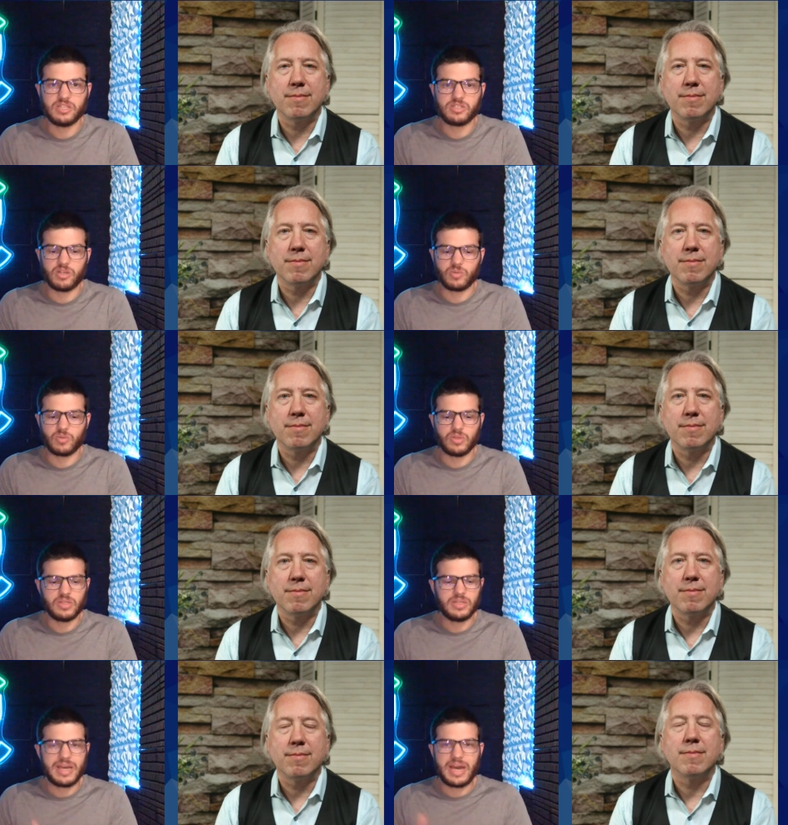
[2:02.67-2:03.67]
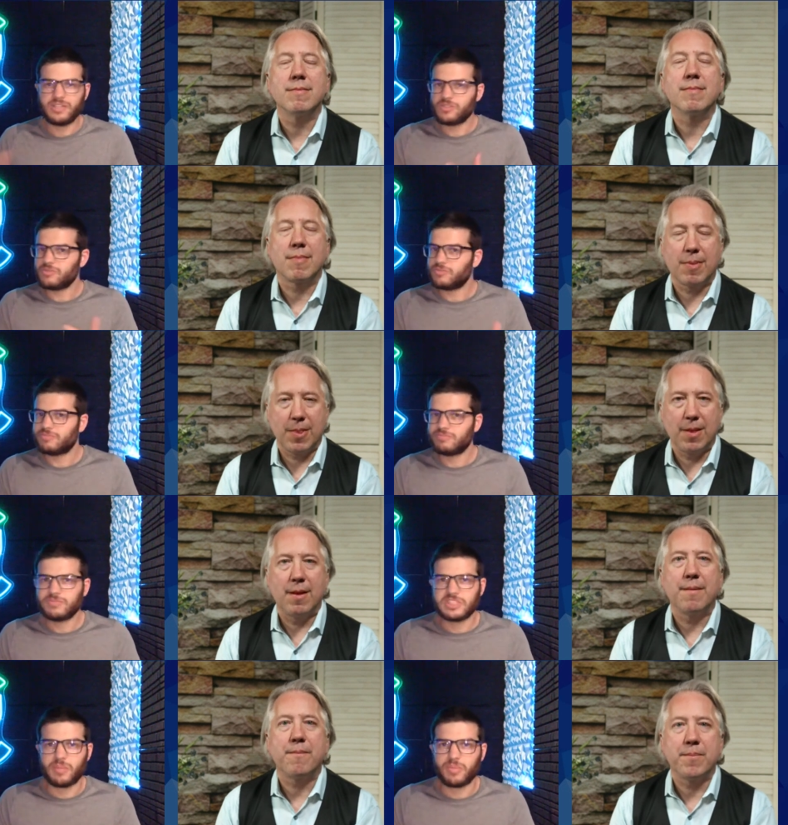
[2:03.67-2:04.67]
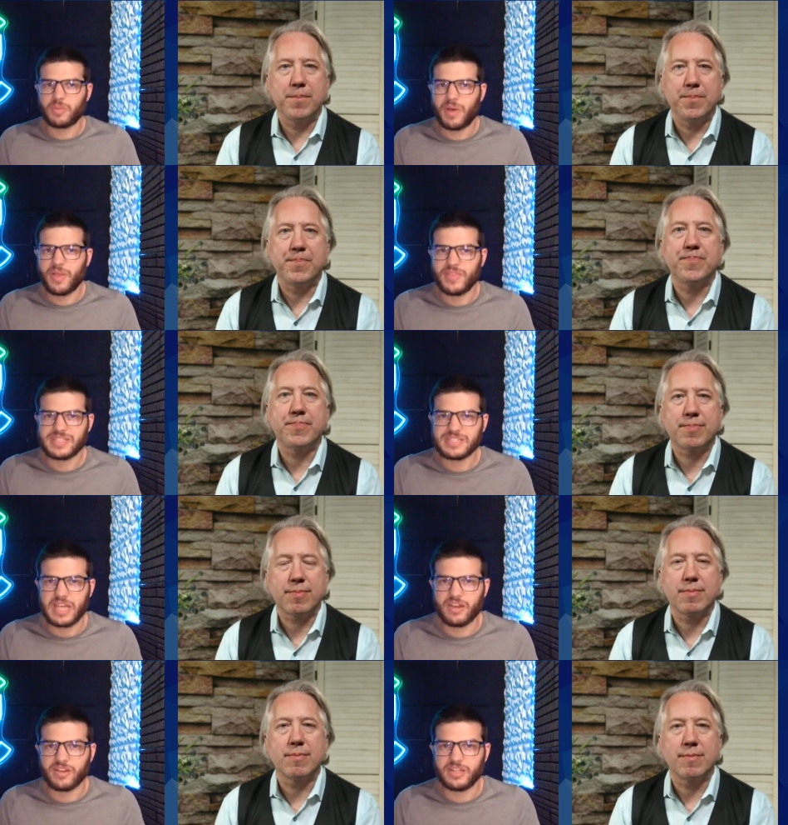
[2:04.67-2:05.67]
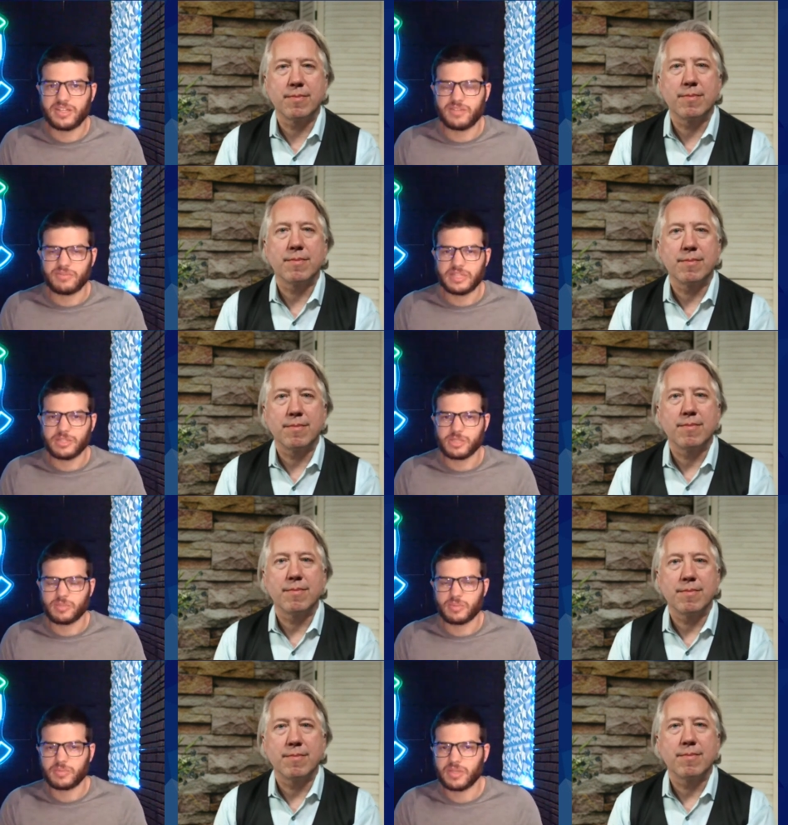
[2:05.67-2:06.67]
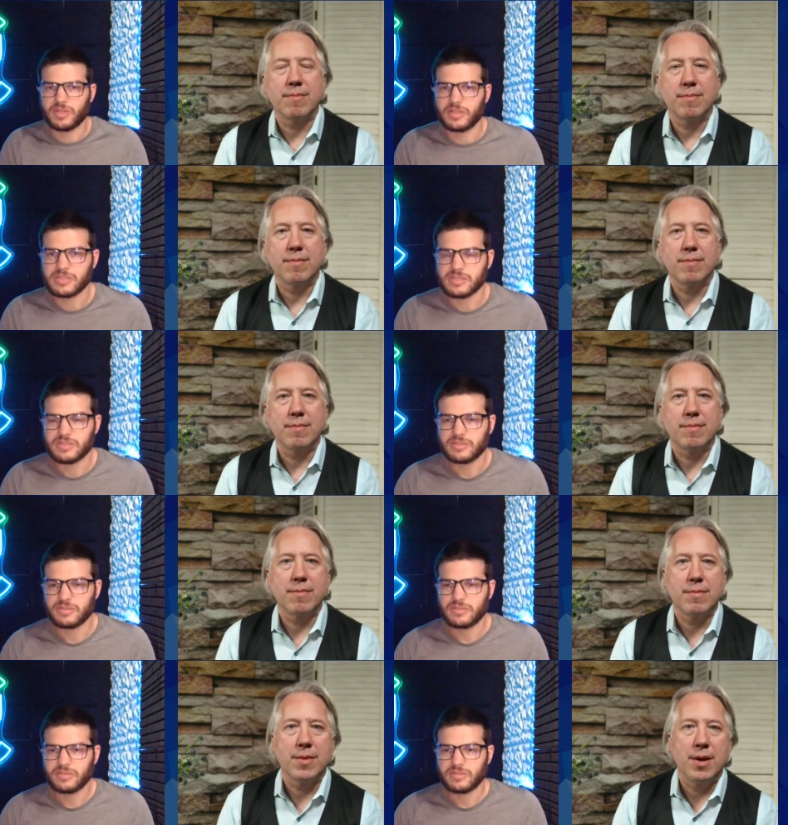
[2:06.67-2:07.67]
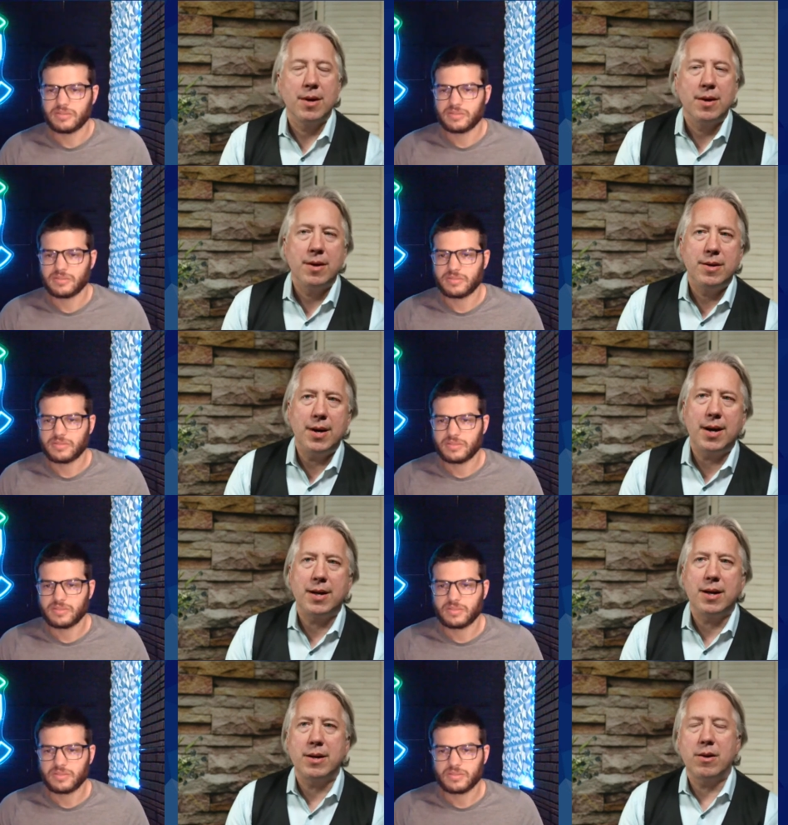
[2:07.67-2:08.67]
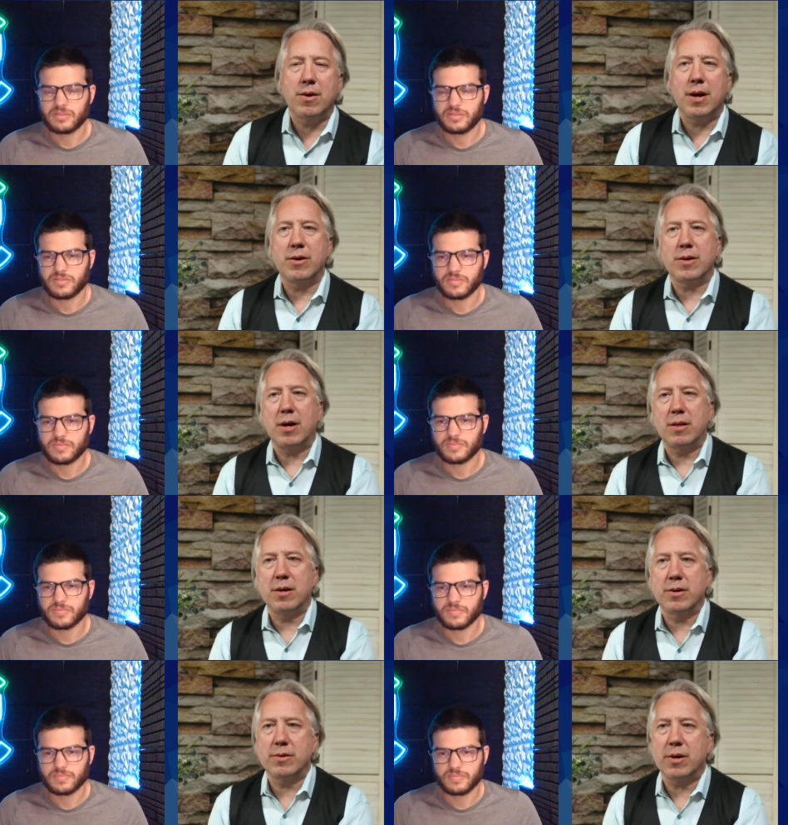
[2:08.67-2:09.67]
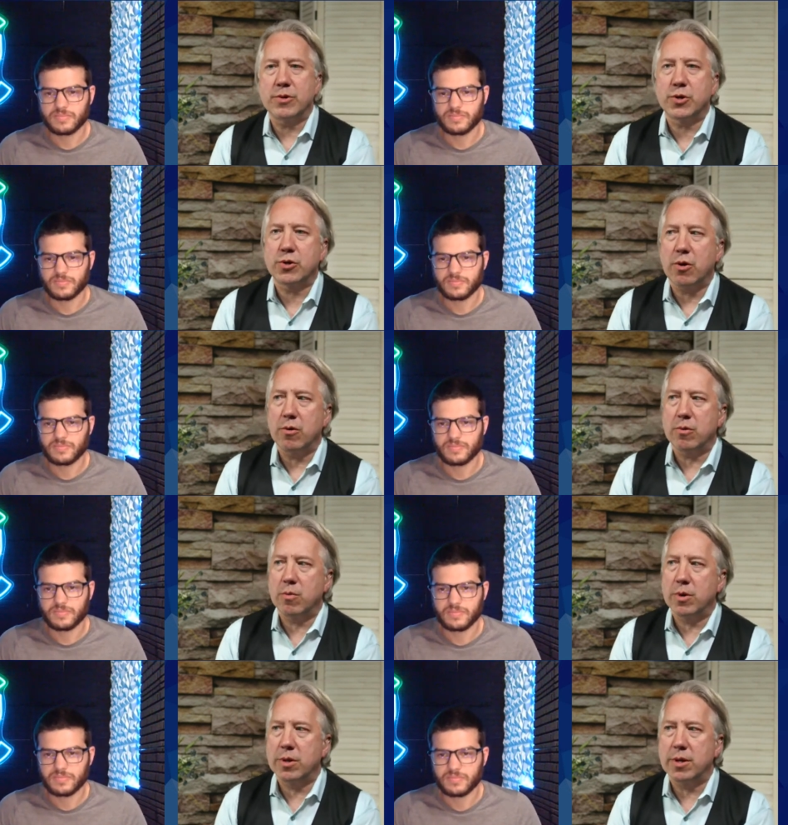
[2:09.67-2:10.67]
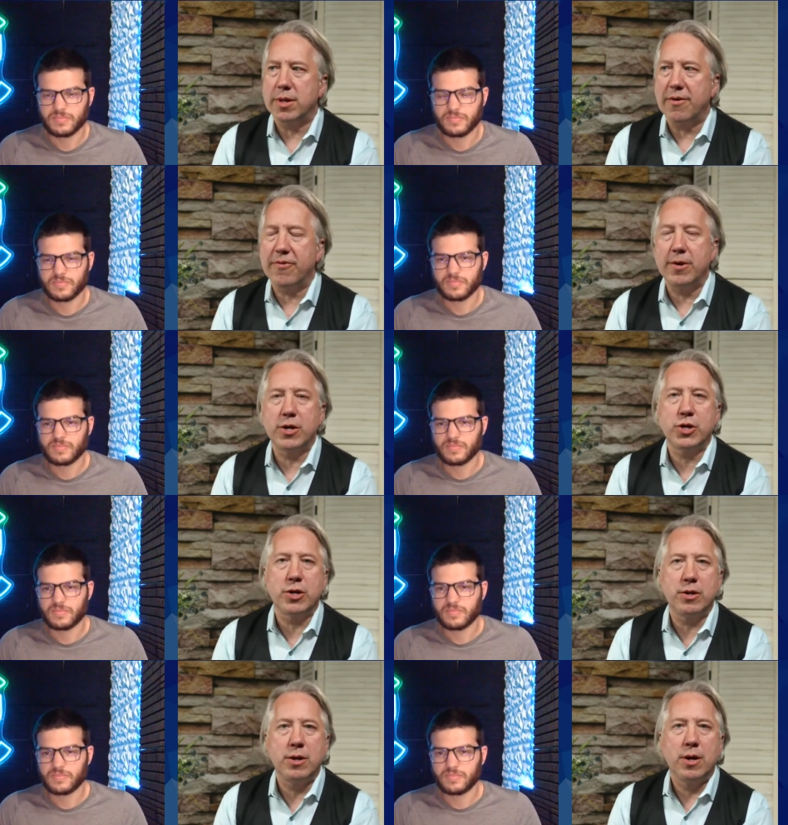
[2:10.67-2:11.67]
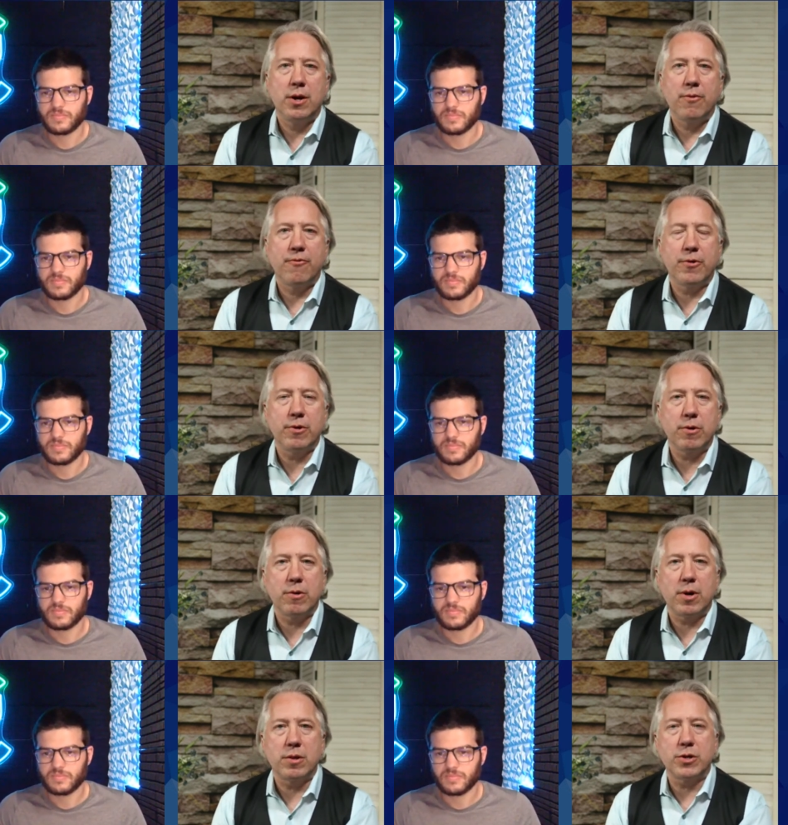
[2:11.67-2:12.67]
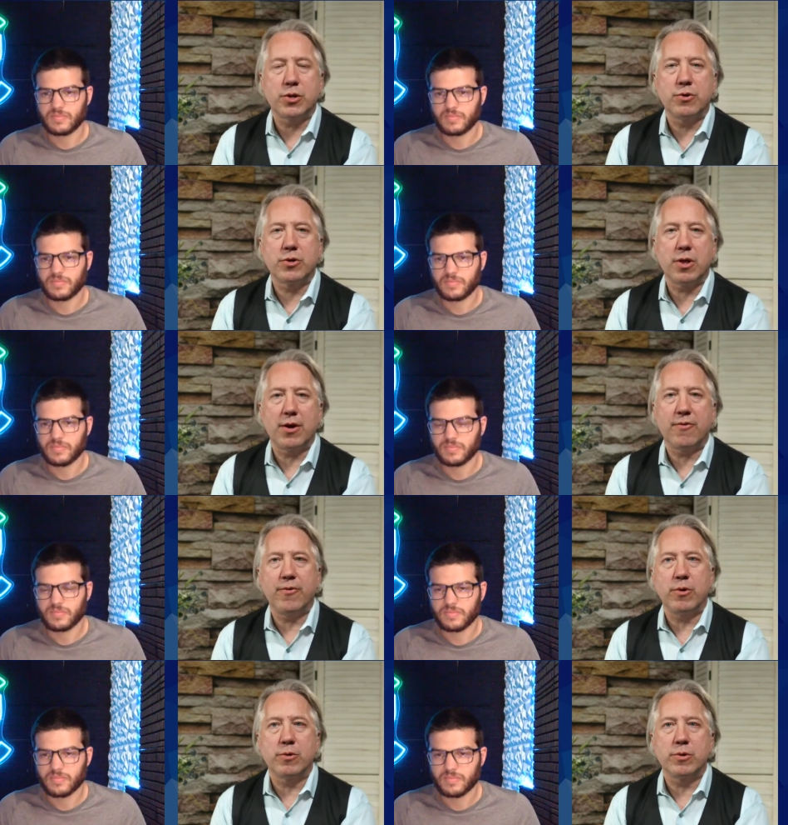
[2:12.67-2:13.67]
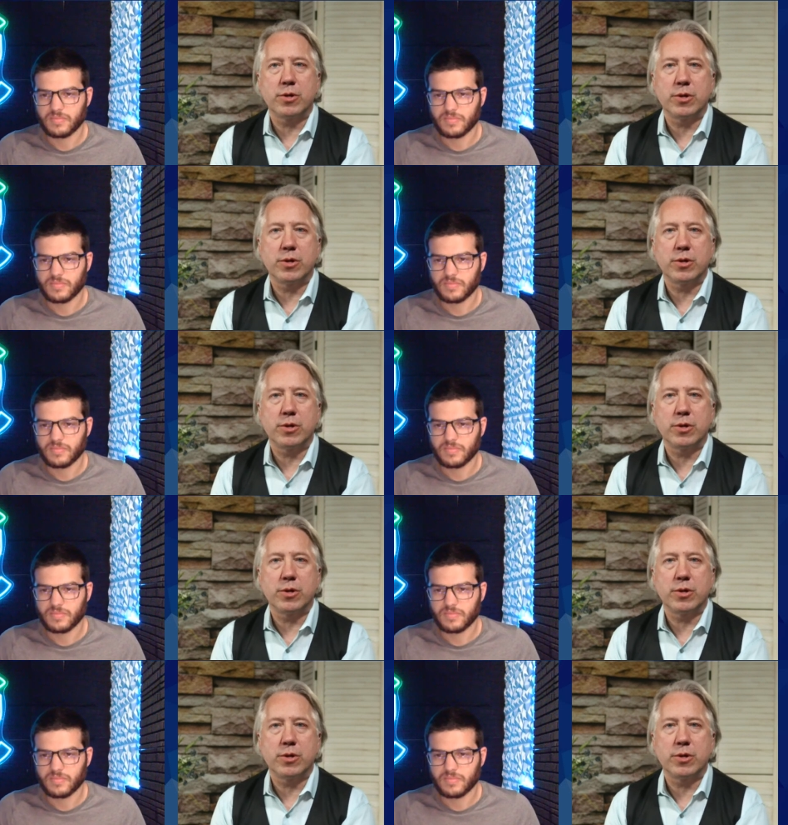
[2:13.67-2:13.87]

Speaker 1: So how did you stumble upon this area of leadership? I'm curious.
Speaker 2: Yeah, you know, and I'll I'll uh, I'll start with a definition for your uh, listeners slash viewers,